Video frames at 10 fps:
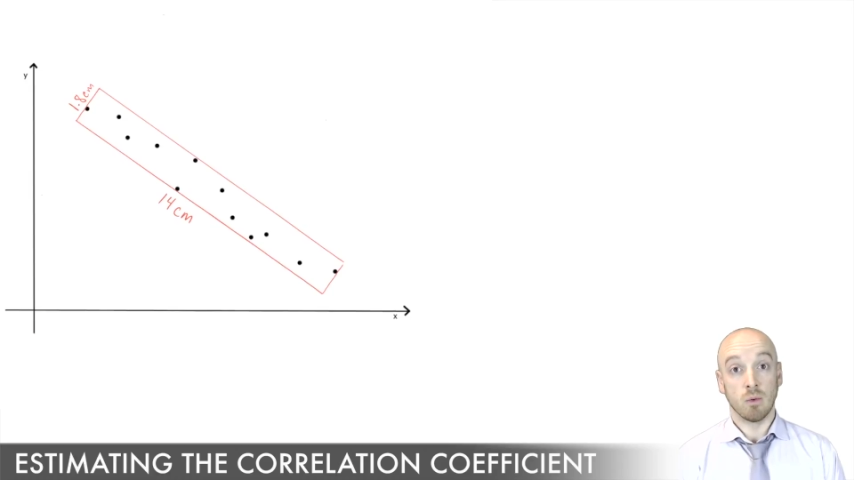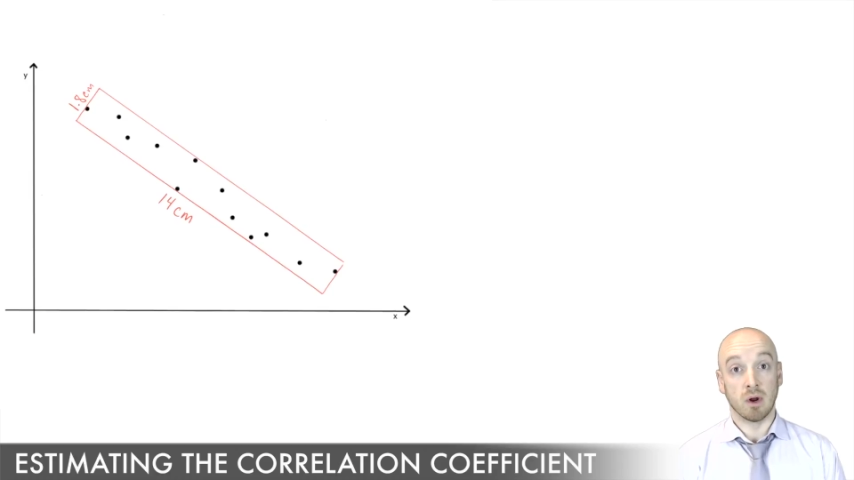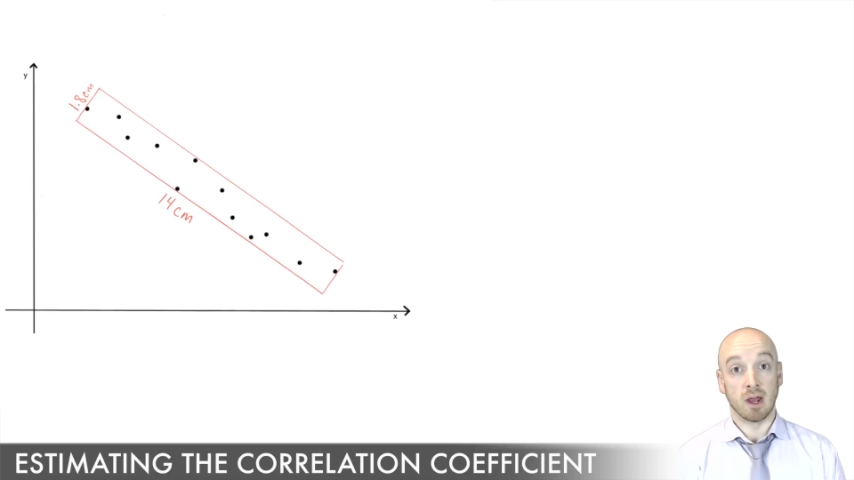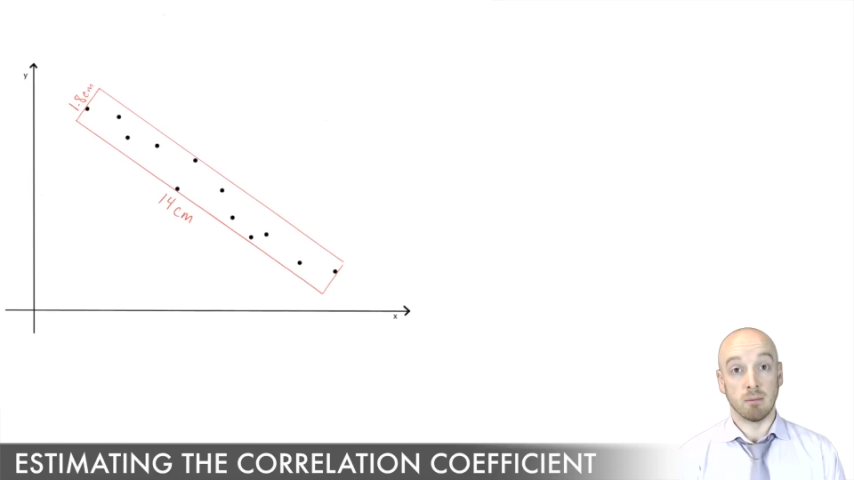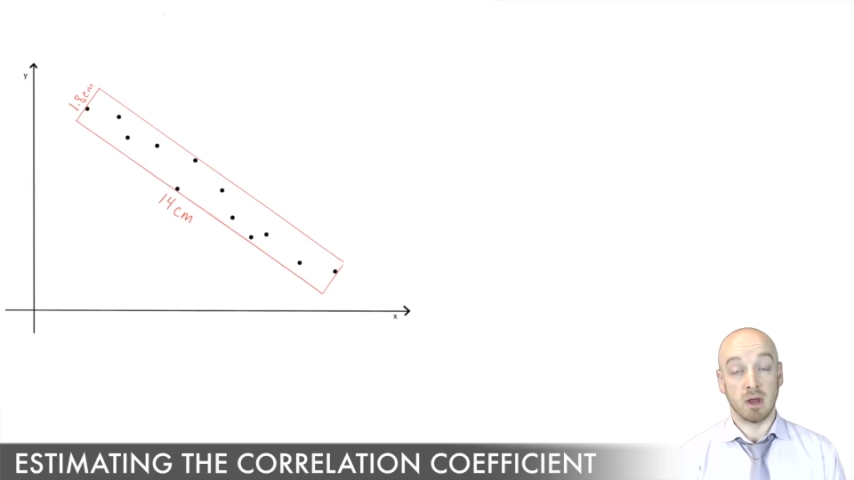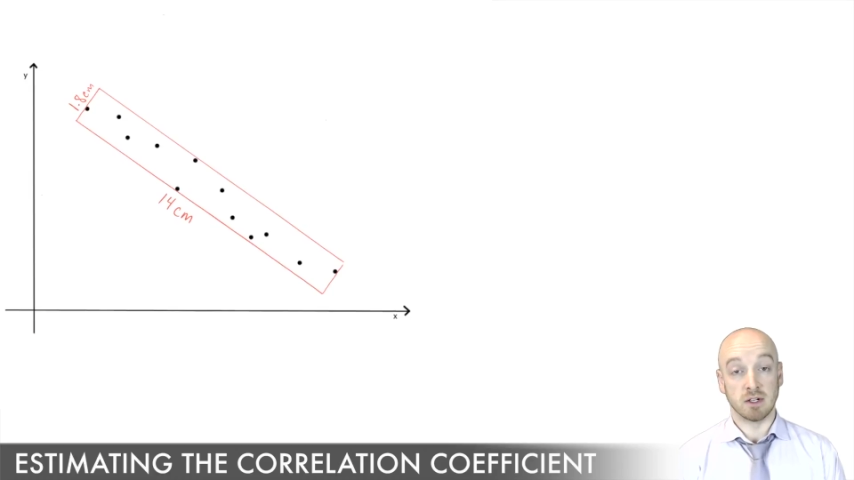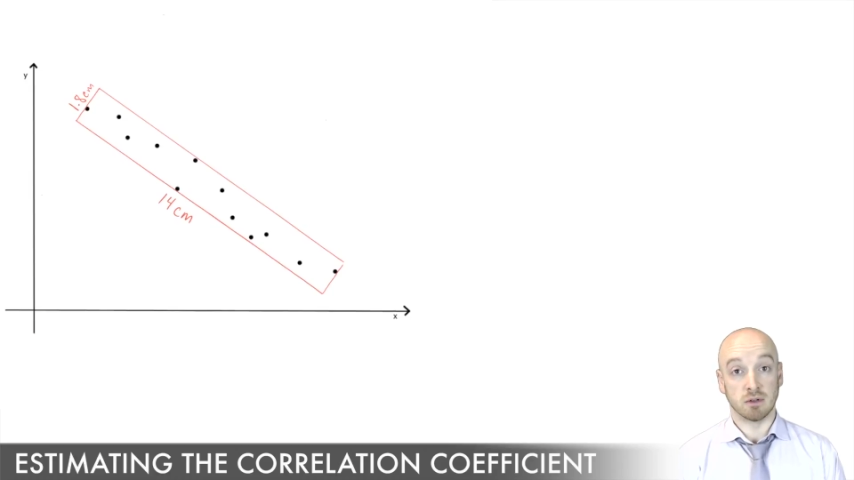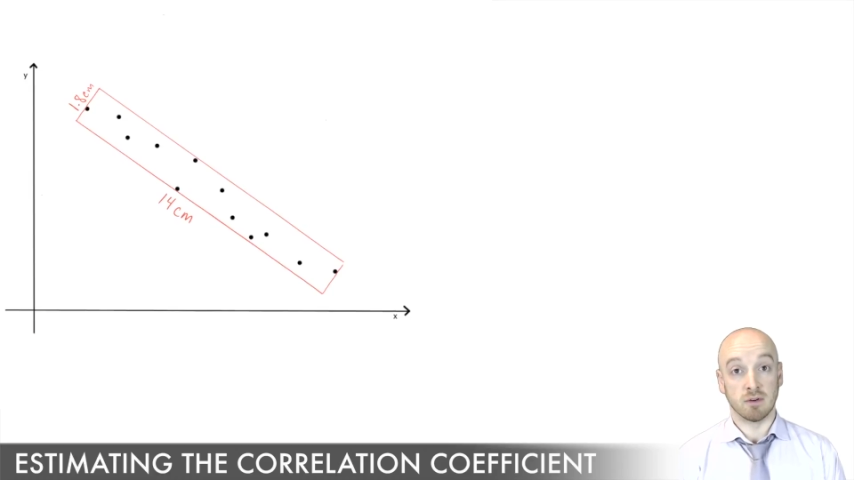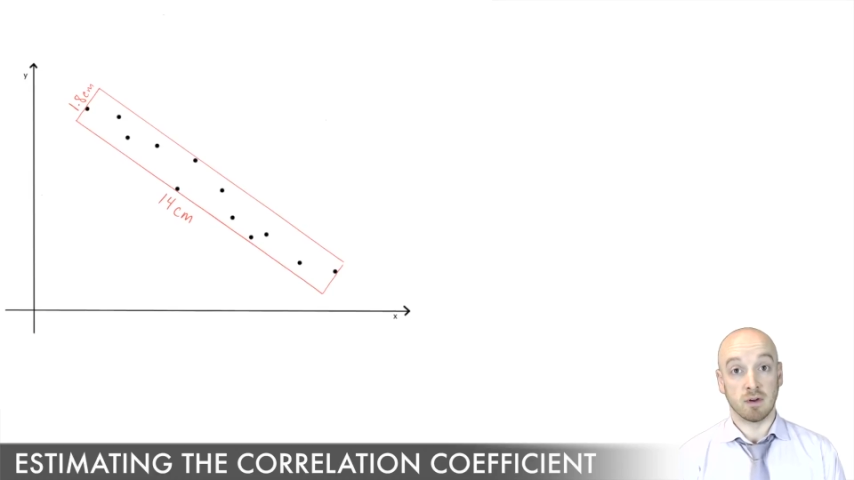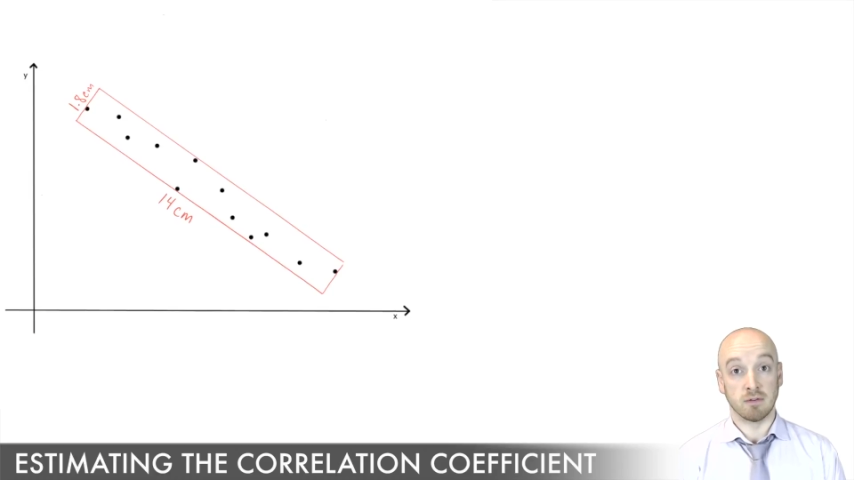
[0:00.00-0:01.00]
when I
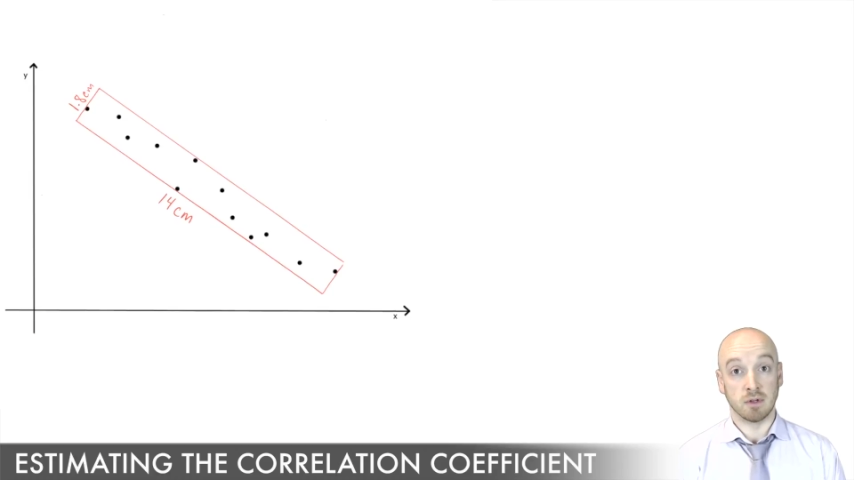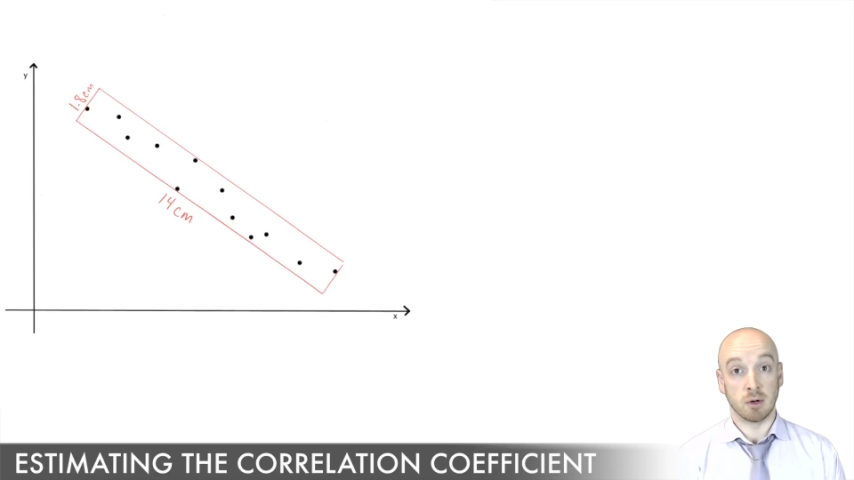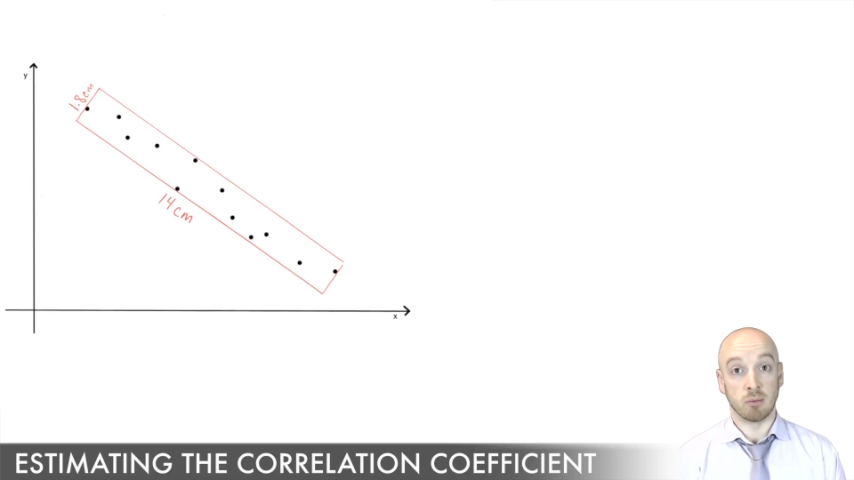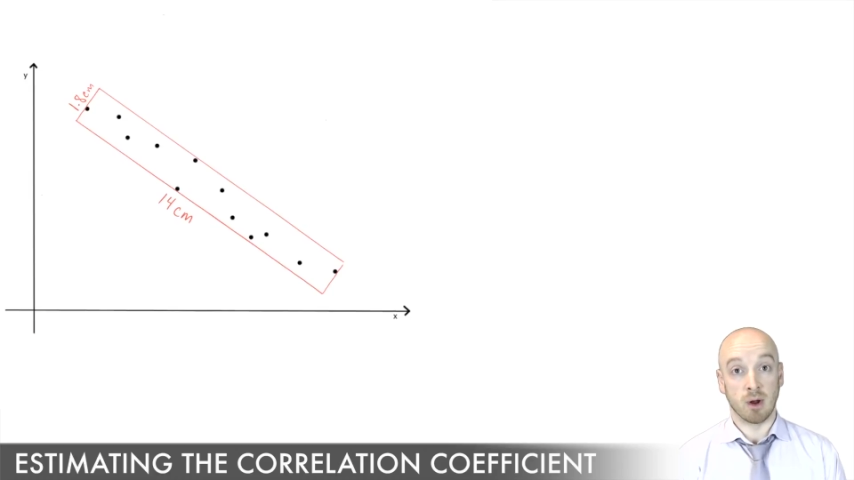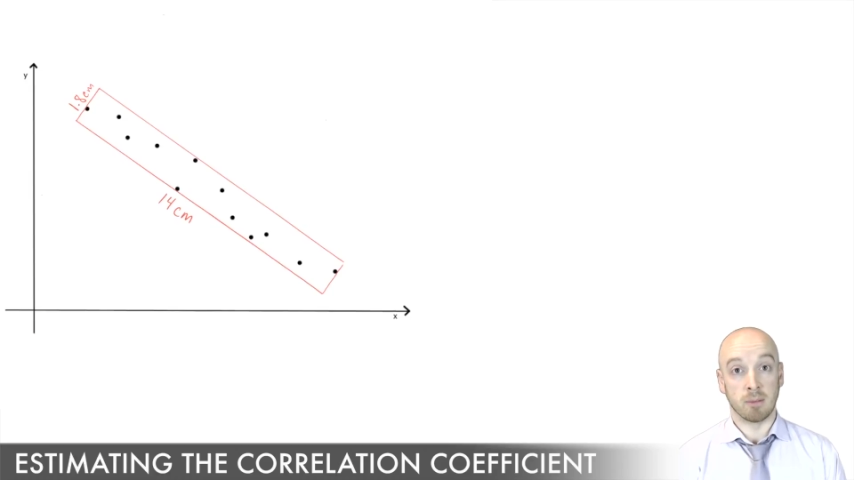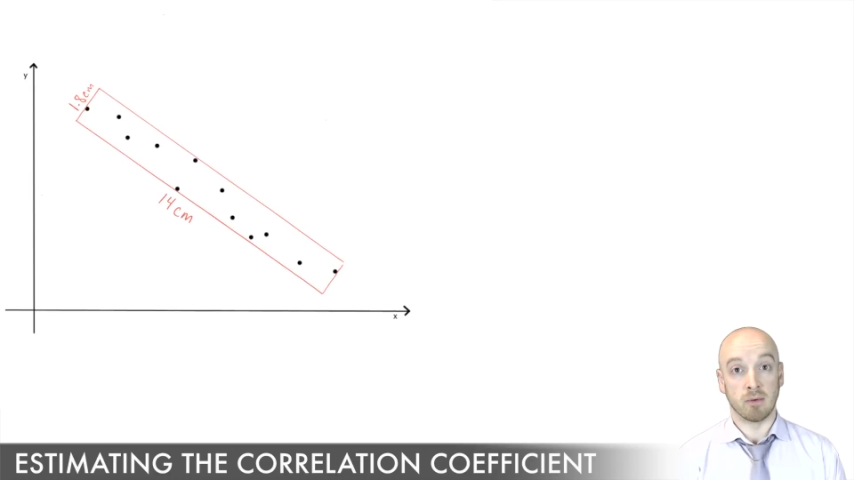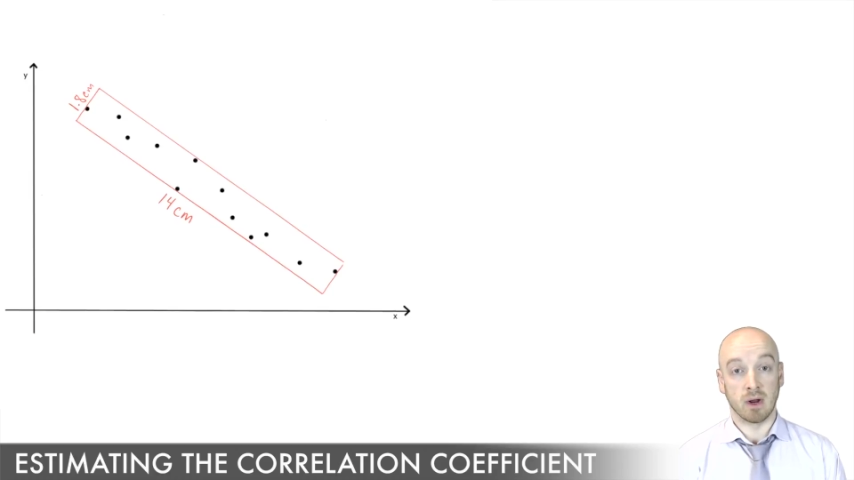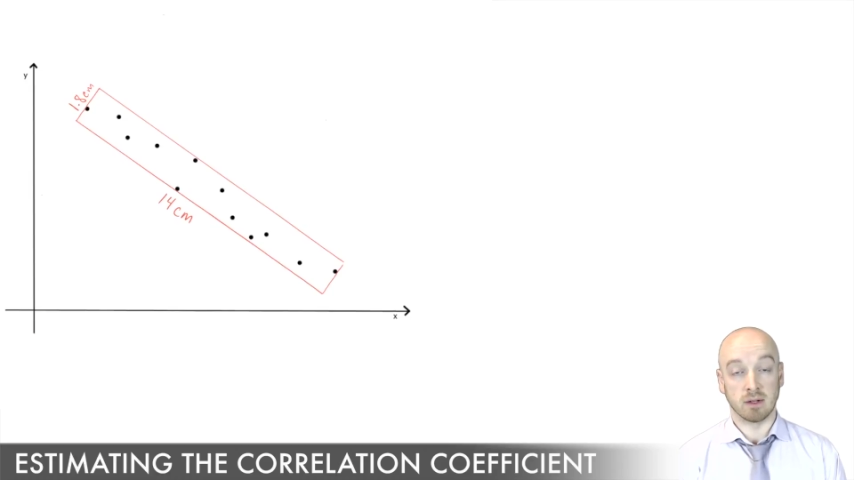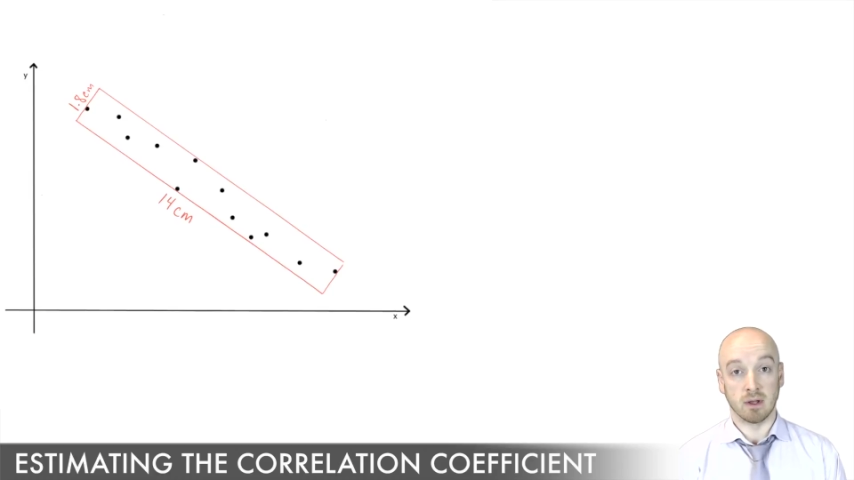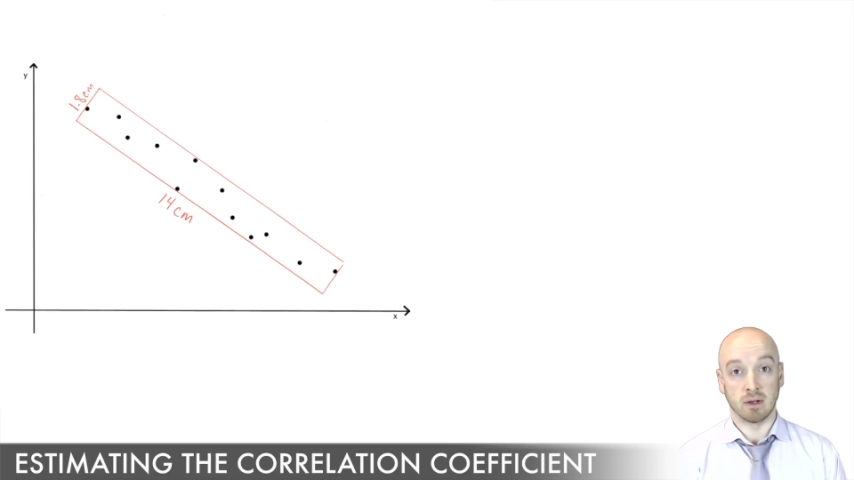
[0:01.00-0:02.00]
measure if I've done a proper
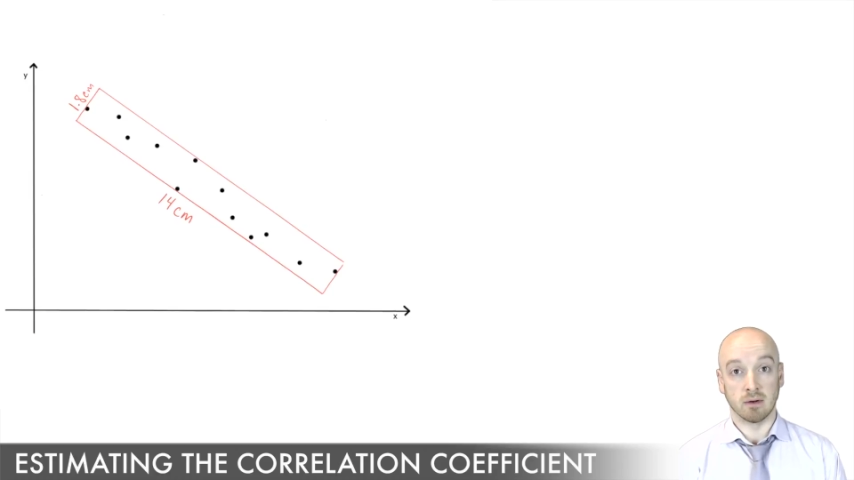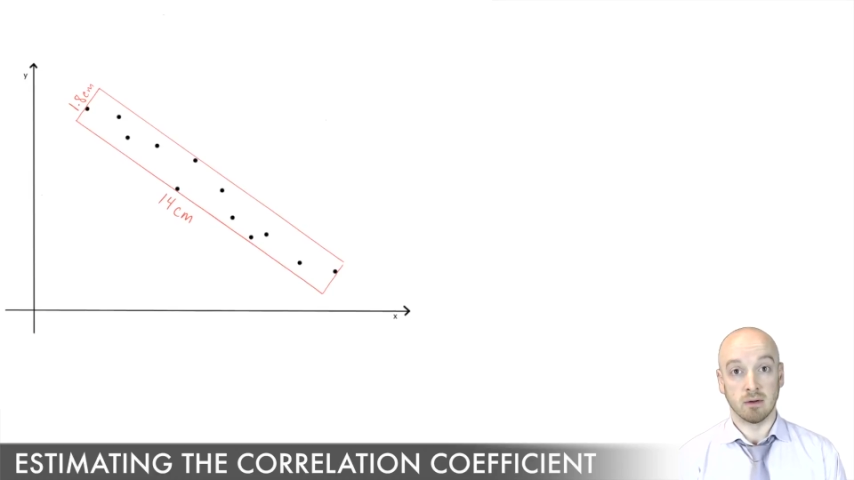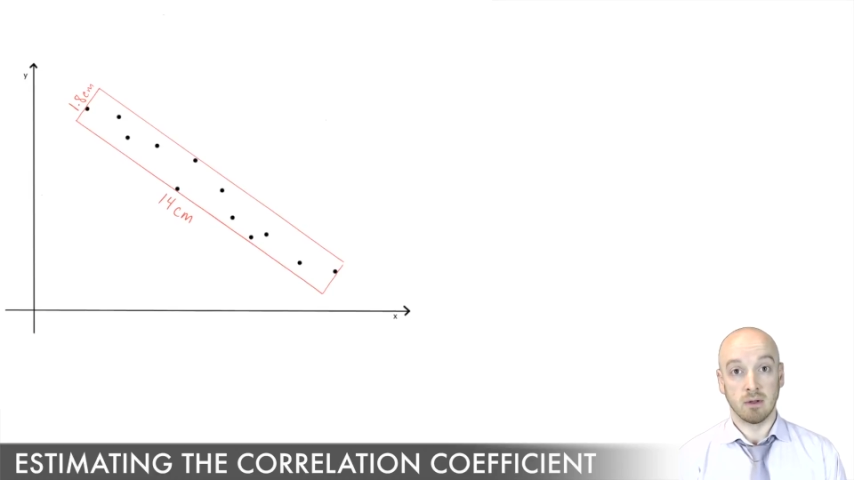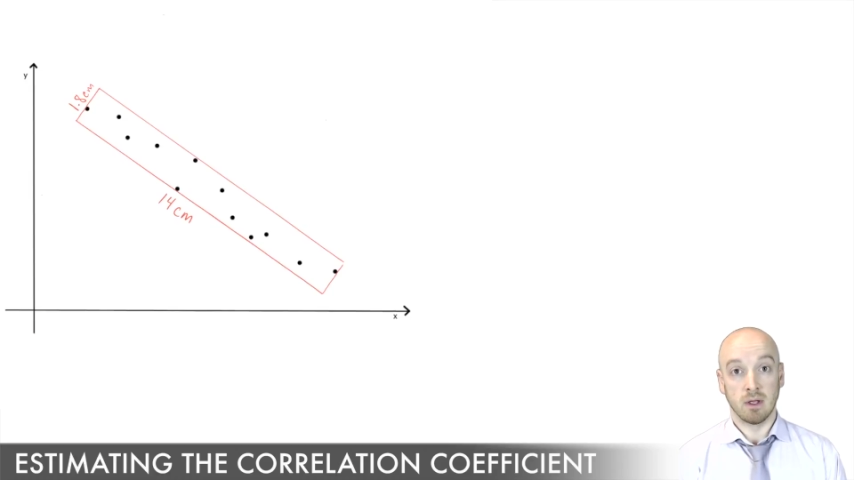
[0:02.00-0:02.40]
rectangle.